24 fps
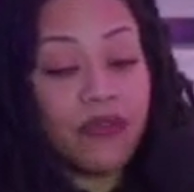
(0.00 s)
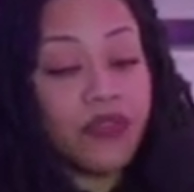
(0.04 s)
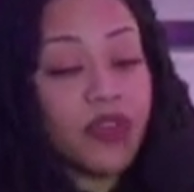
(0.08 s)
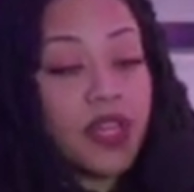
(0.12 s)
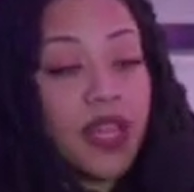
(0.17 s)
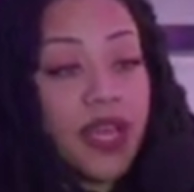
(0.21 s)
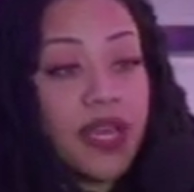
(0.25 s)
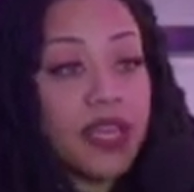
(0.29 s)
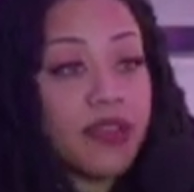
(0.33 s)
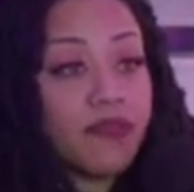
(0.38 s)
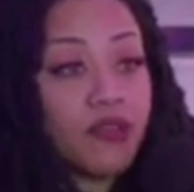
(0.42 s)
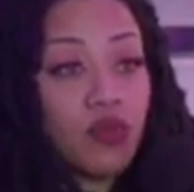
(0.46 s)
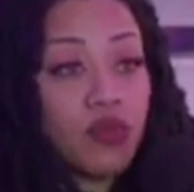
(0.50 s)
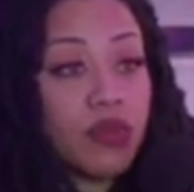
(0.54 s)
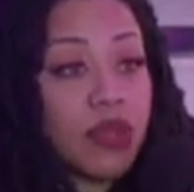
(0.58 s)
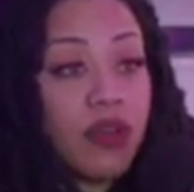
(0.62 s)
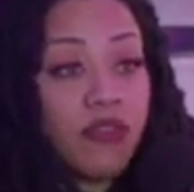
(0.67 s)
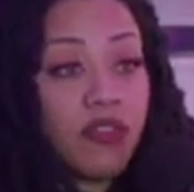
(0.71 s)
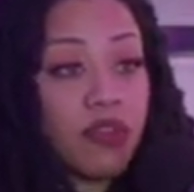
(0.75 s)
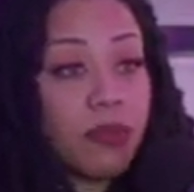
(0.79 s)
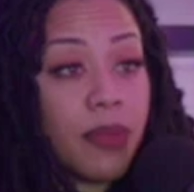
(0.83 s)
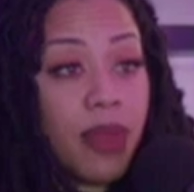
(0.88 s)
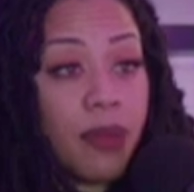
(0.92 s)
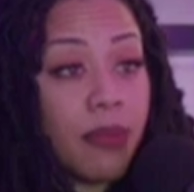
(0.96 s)
like if you
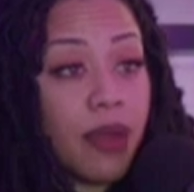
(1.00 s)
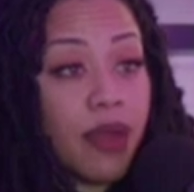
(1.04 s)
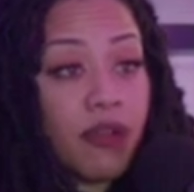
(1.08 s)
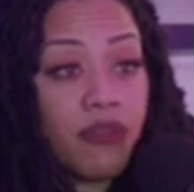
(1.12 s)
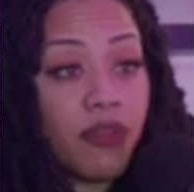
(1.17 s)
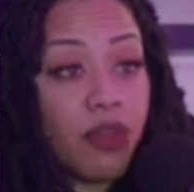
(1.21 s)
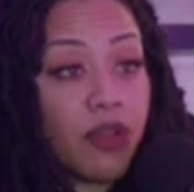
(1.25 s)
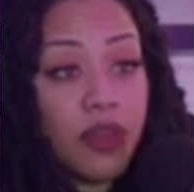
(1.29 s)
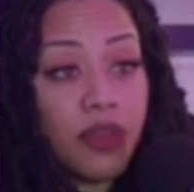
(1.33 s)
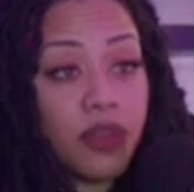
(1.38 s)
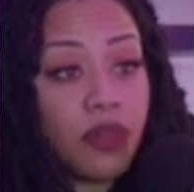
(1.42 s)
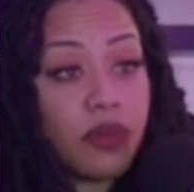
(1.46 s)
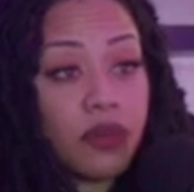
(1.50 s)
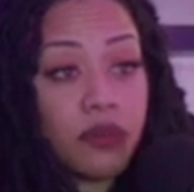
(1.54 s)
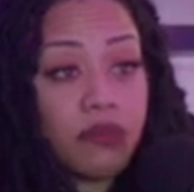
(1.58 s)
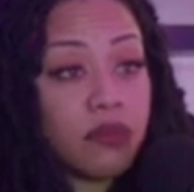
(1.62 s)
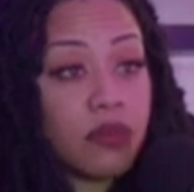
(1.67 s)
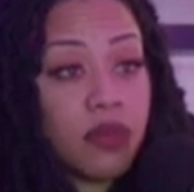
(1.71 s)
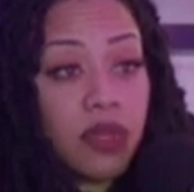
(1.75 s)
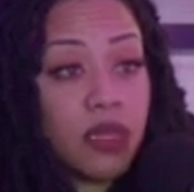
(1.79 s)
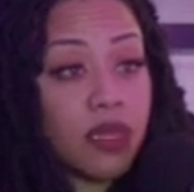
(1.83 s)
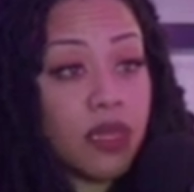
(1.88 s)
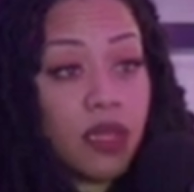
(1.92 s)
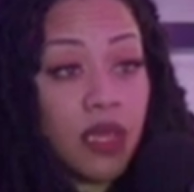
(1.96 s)
never met my father,
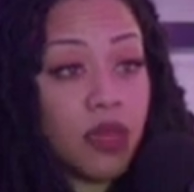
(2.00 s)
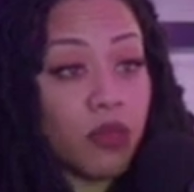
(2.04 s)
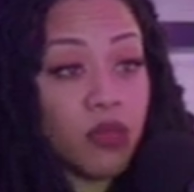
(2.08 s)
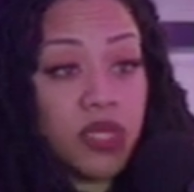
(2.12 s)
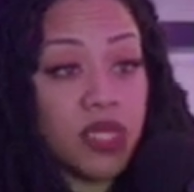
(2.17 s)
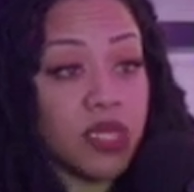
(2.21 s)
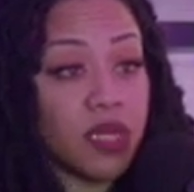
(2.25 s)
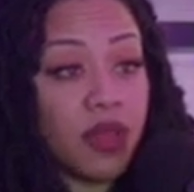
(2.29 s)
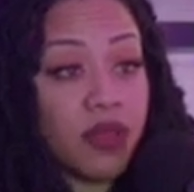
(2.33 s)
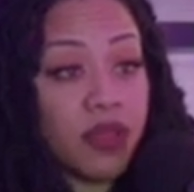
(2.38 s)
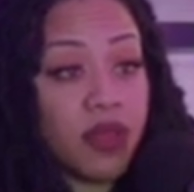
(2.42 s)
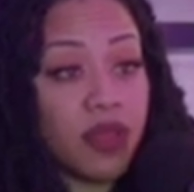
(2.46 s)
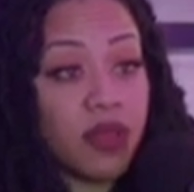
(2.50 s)
it was nothing.